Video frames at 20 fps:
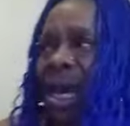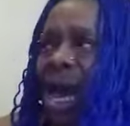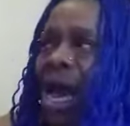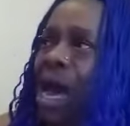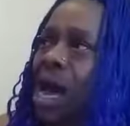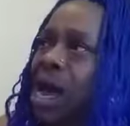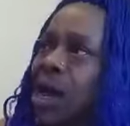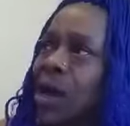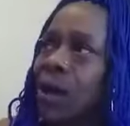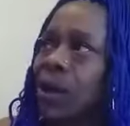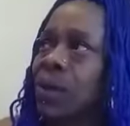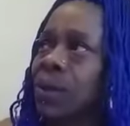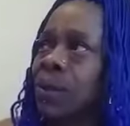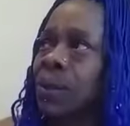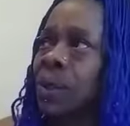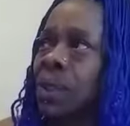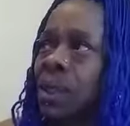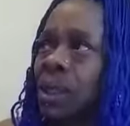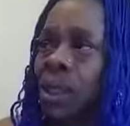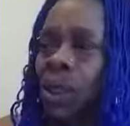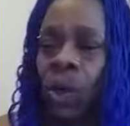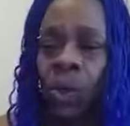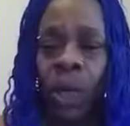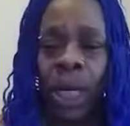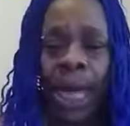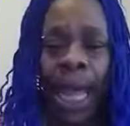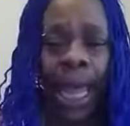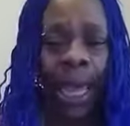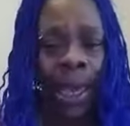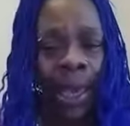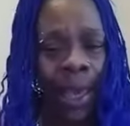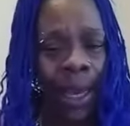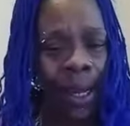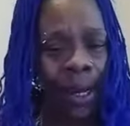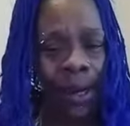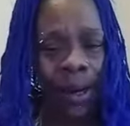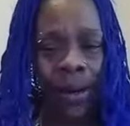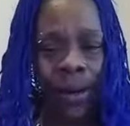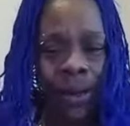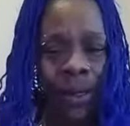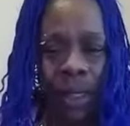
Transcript: How when they hear,